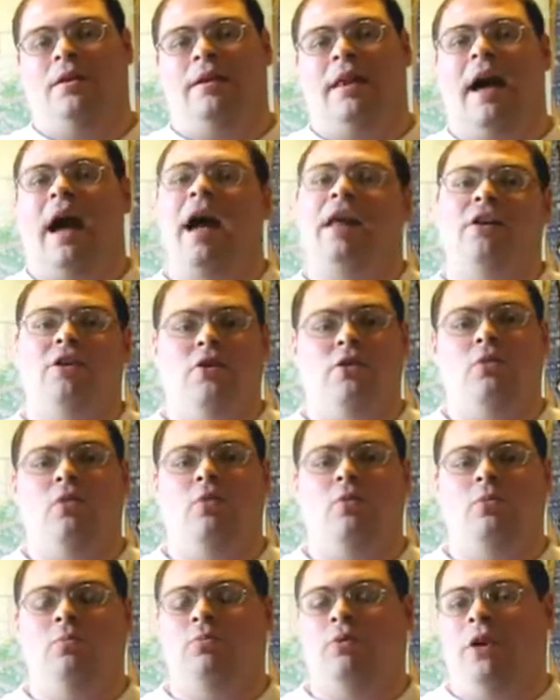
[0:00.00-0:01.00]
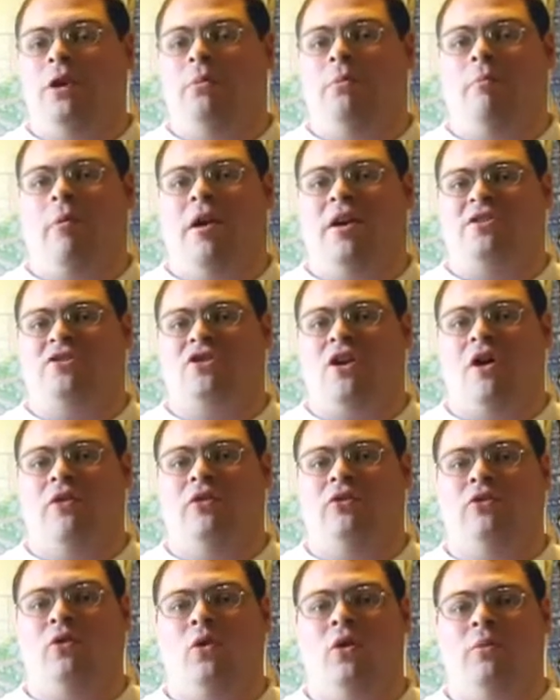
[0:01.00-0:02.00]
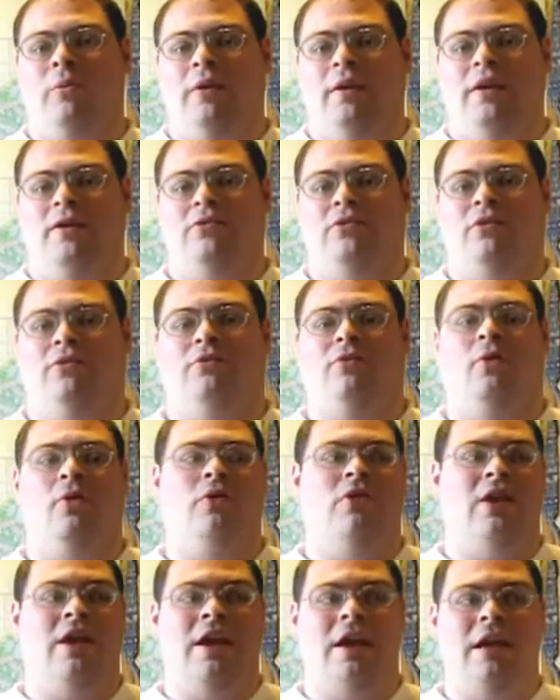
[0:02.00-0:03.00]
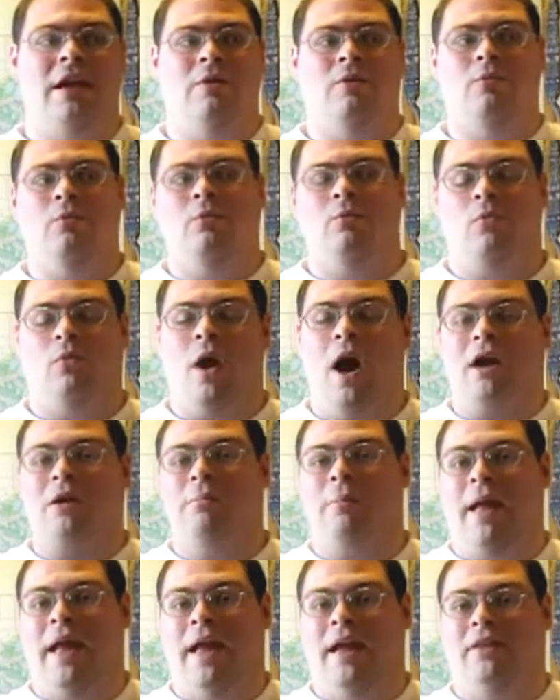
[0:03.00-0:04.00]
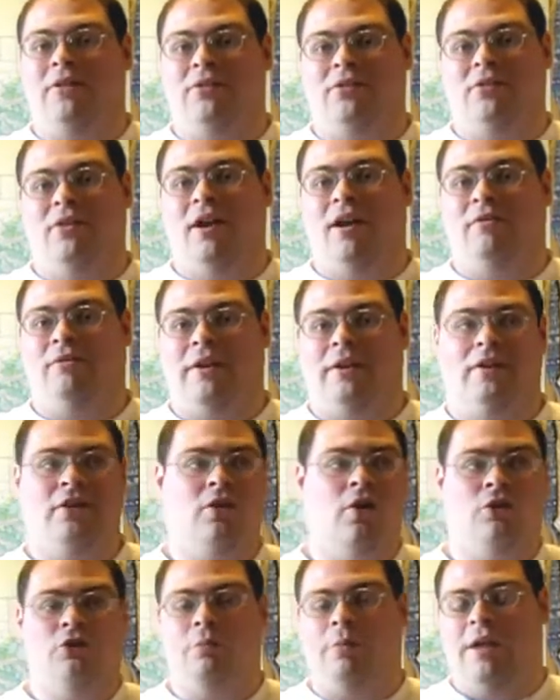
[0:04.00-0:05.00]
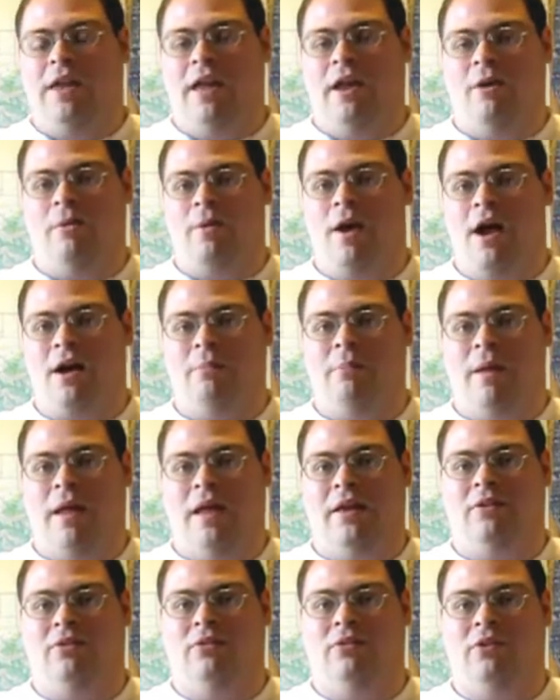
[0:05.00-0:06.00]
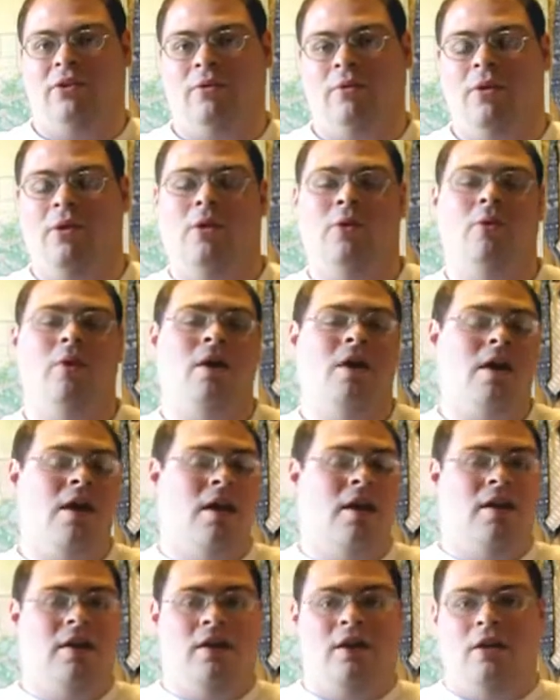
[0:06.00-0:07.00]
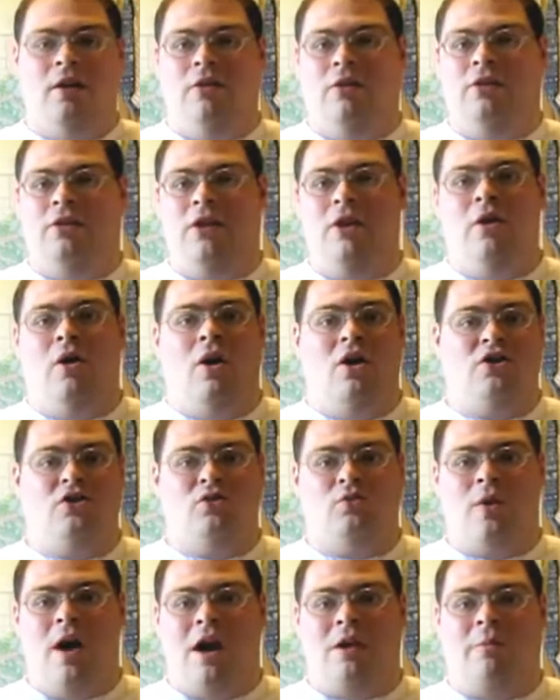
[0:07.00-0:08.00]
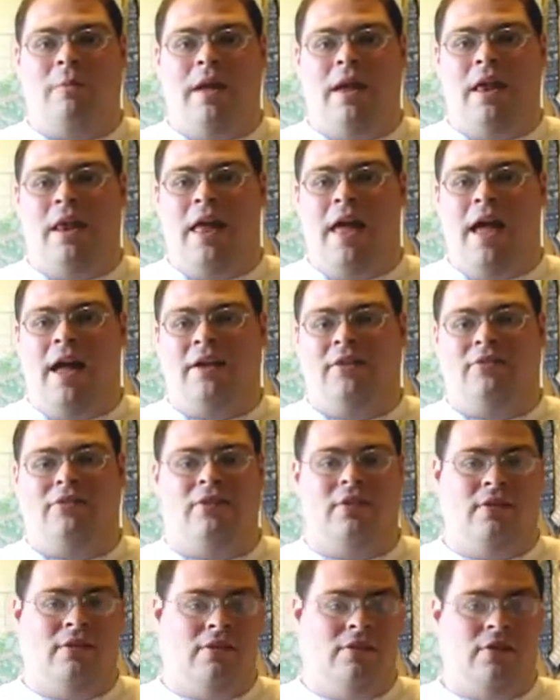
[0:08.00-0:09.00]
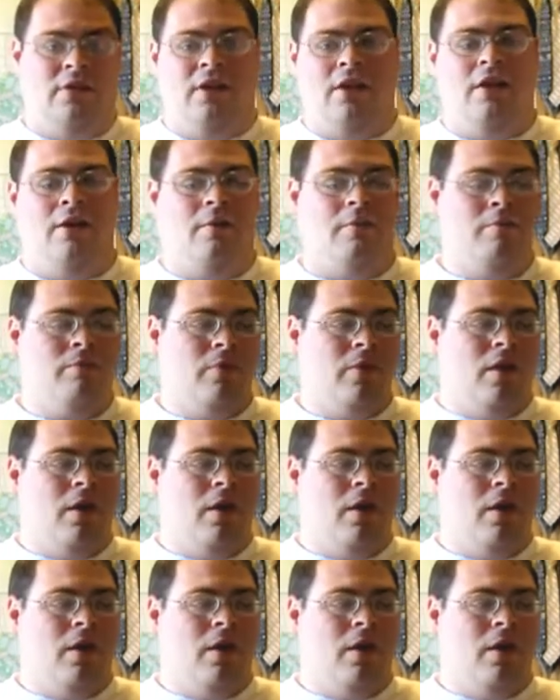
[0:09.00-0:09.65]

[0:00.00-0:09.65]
Now I knew pretty much all the toy releases for the Rockman stuff, like the Kotobukiya Rockman Zero, you know, the D Arts Rockman X, and you know.